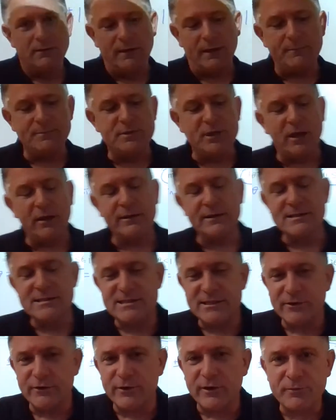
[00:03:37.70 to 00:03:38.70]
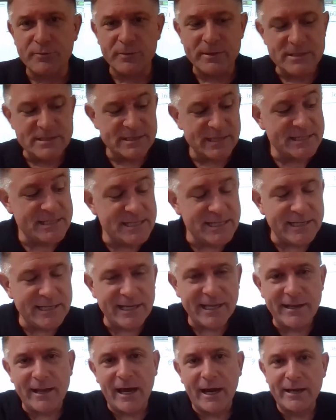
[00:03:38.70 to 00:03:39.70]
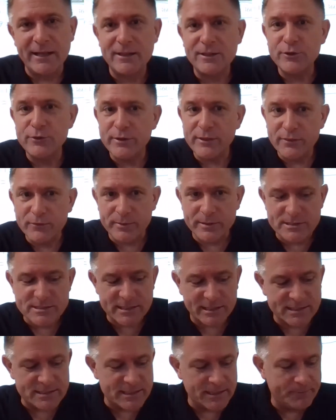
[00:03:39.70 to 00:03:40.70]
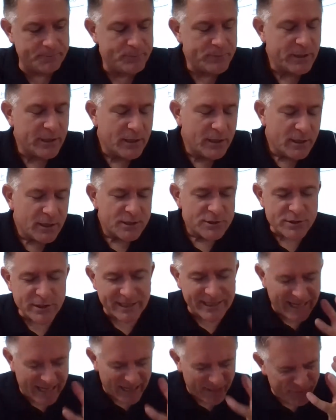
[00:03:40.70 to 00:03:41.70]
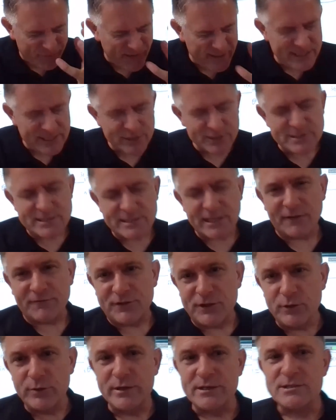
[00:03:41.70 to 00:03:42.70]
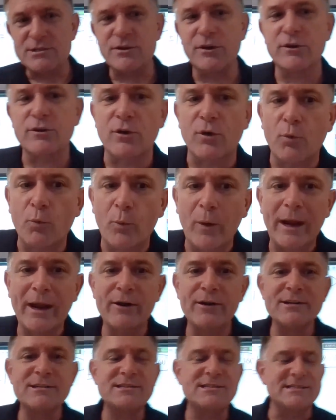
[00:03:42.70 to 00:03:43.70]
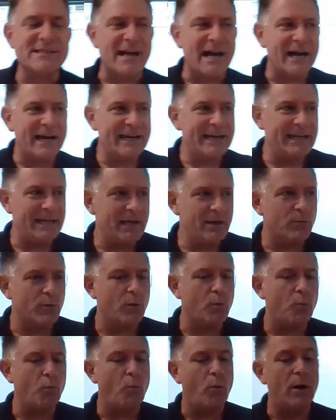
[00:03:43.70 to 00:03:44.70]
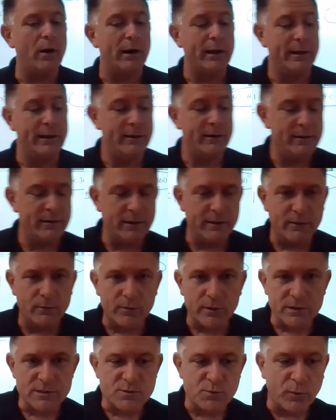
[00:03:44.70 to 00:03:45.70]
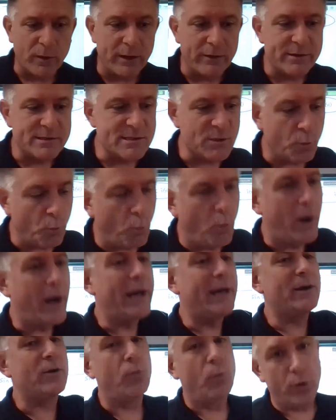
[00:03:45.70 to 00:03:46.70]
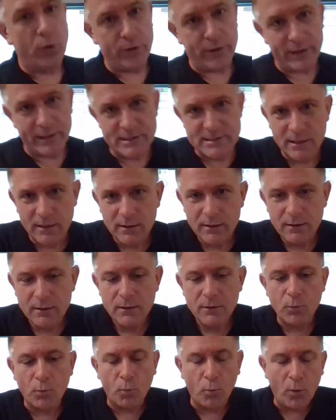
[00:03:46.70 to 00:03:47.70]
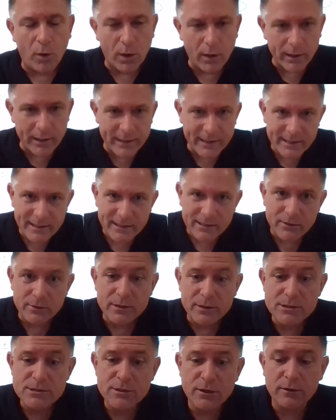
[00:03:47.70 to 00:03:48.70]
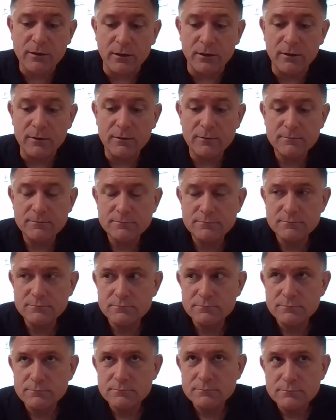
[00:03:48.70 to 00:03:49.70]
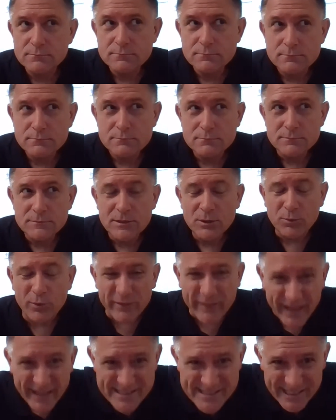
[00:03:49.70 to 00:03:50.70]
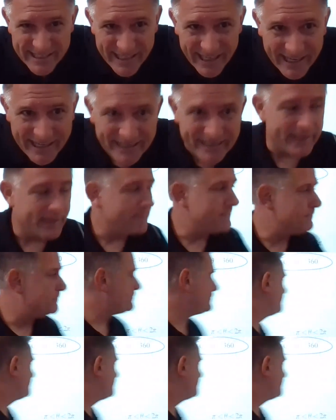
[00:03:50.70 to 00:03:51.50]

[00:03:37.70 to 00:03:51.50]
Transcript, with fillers: I'm talking zero to 360 again, not including 360. So you got to think to yourself, unit circle, where does sine equal one? In other words, where is the y coordinate one in a unit circle? Well, that's at 90.